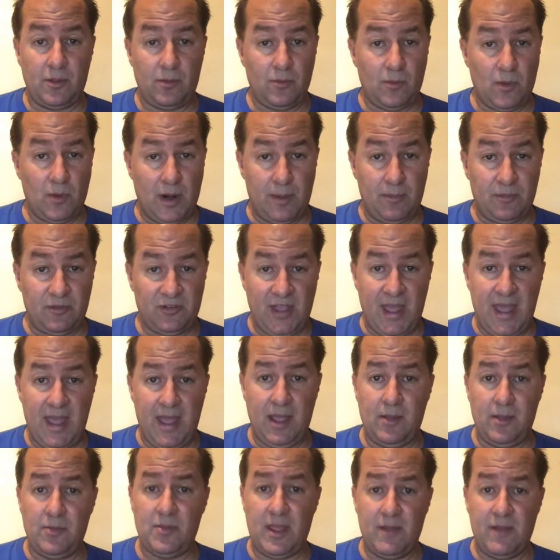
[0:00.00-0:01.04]
what I'm
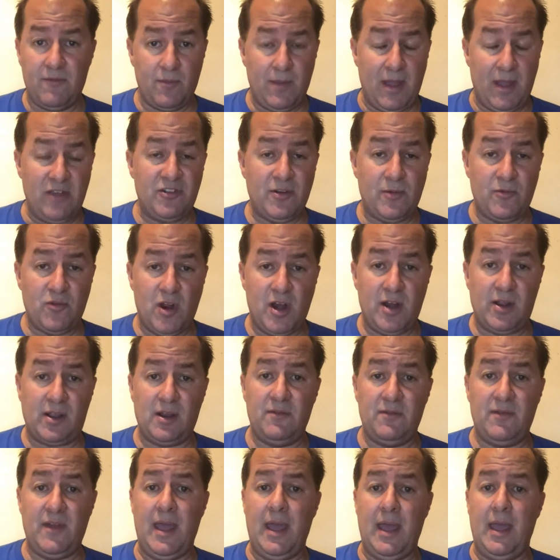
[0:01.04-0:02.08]
saying, the information I'm trying to
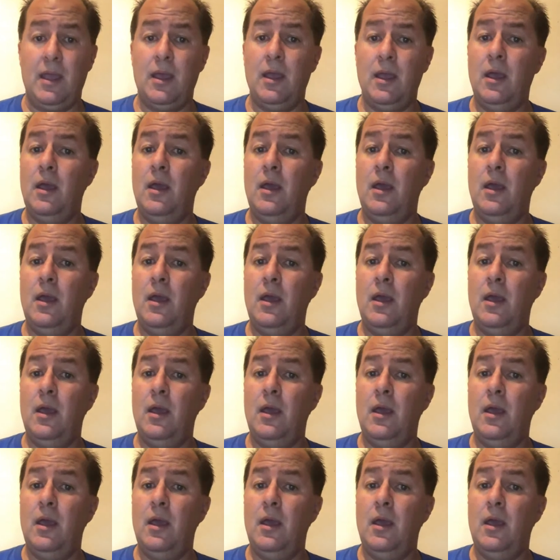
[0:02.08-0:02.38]
convey,